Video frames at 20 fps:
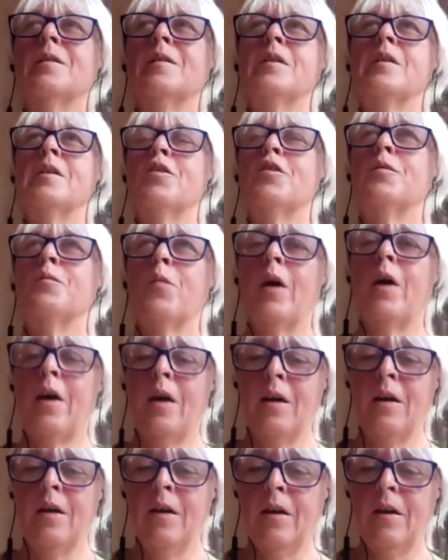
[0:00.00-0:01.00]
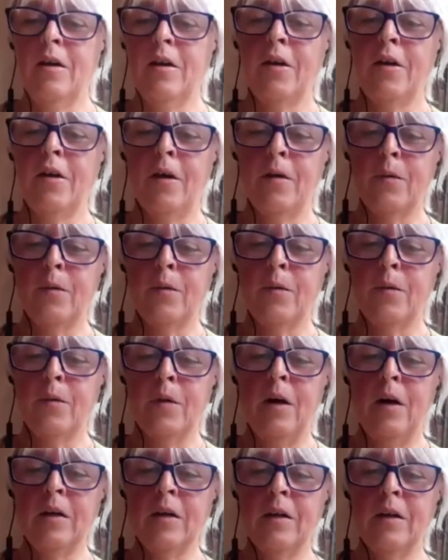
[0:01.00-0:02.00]
at a position where, you know,
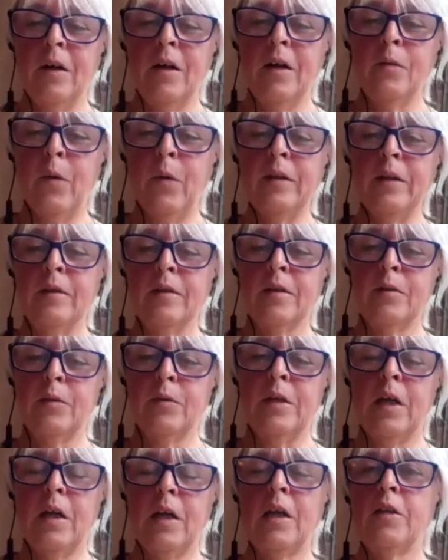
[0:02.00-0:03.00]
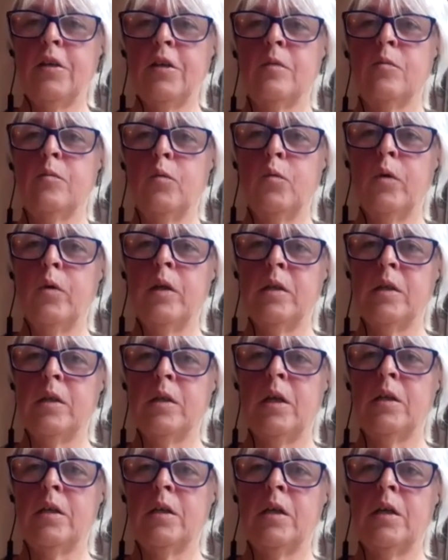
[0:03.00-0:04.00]
I went to an NHS walk-in
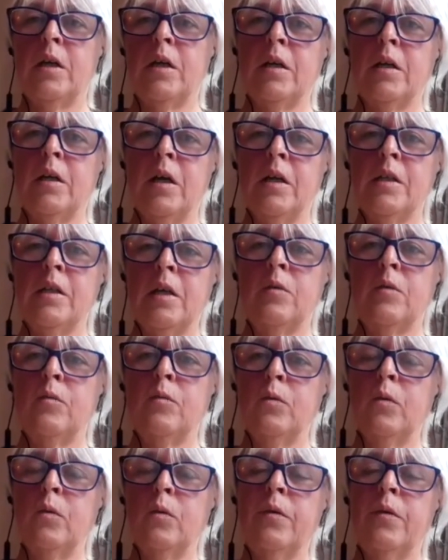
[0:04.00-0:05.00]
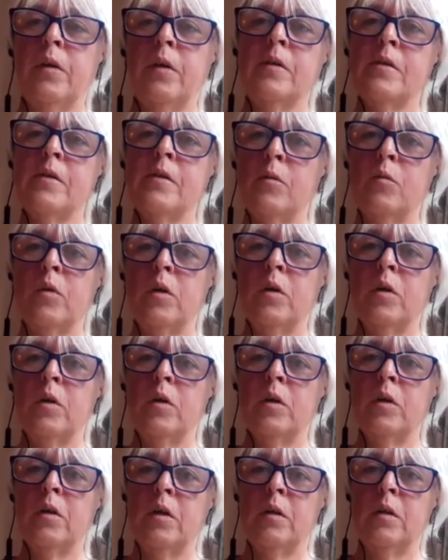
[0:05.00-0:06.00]
centre and I said all the things that
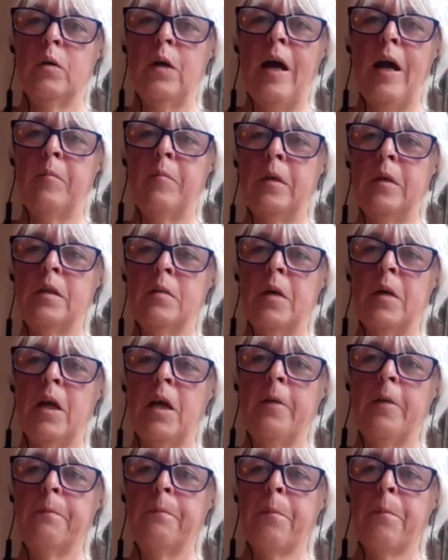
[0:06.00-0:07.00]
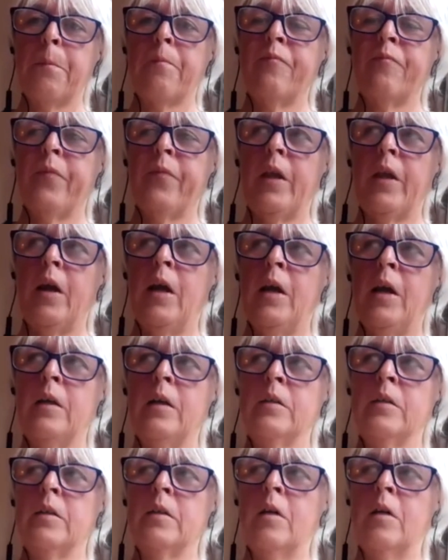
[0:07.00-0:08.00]
were happening to me,
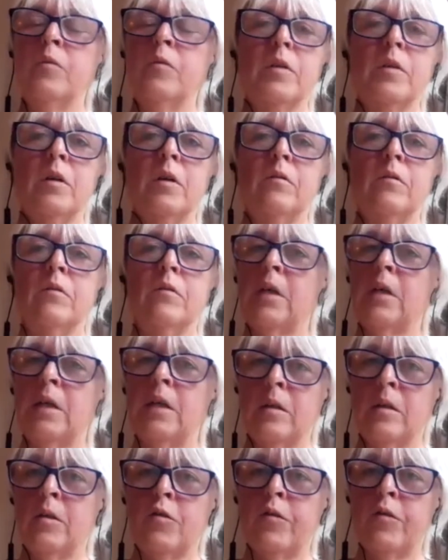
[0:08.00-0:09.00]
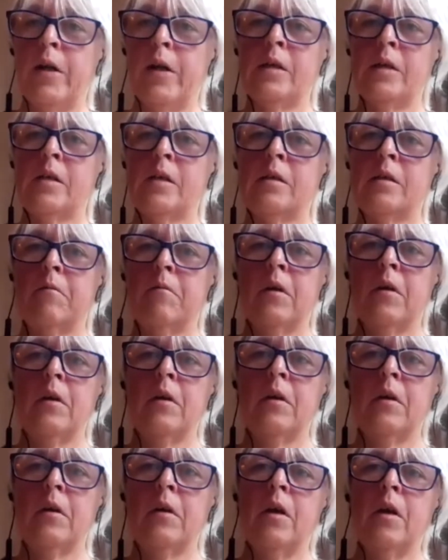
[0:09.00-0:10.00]
and I was told it's stress.
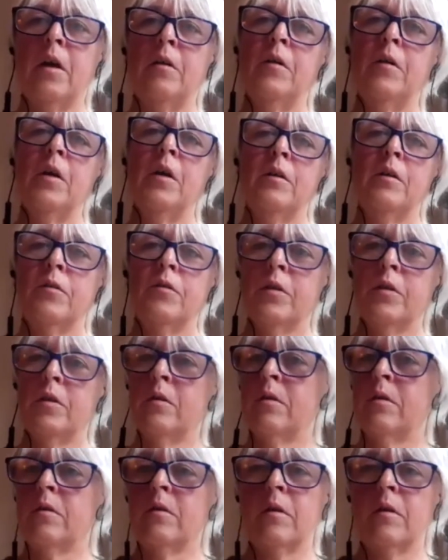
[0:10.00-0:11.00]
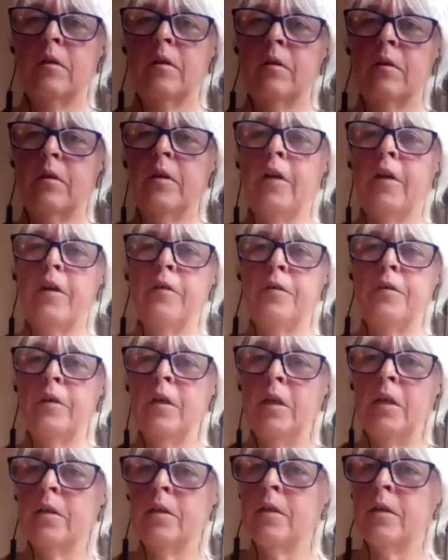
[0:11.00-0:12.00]
You know, just, you know, you
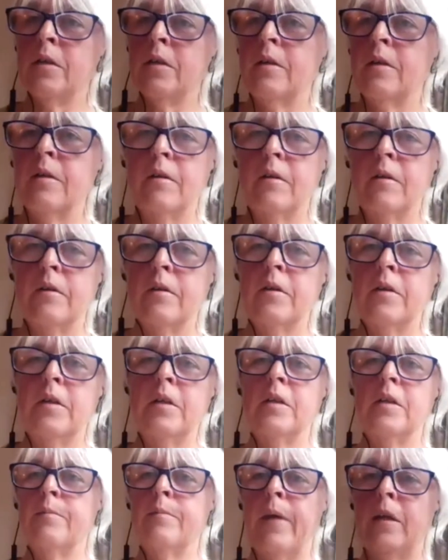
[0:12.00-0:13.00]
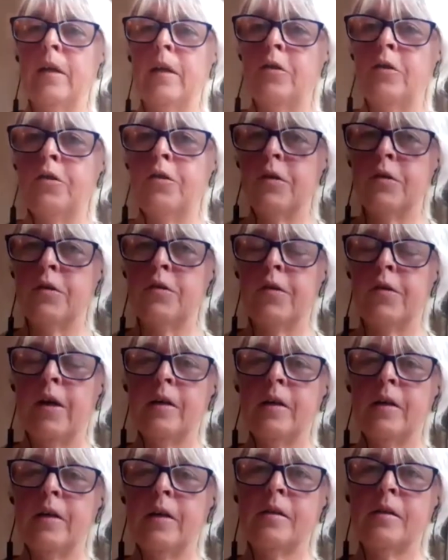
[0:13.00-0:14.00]
need to manage your
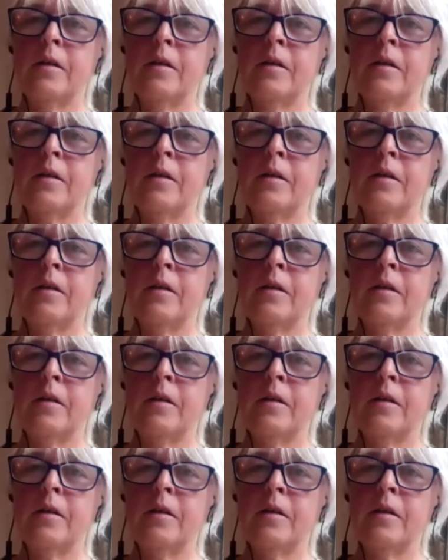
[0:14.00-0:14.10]
stress,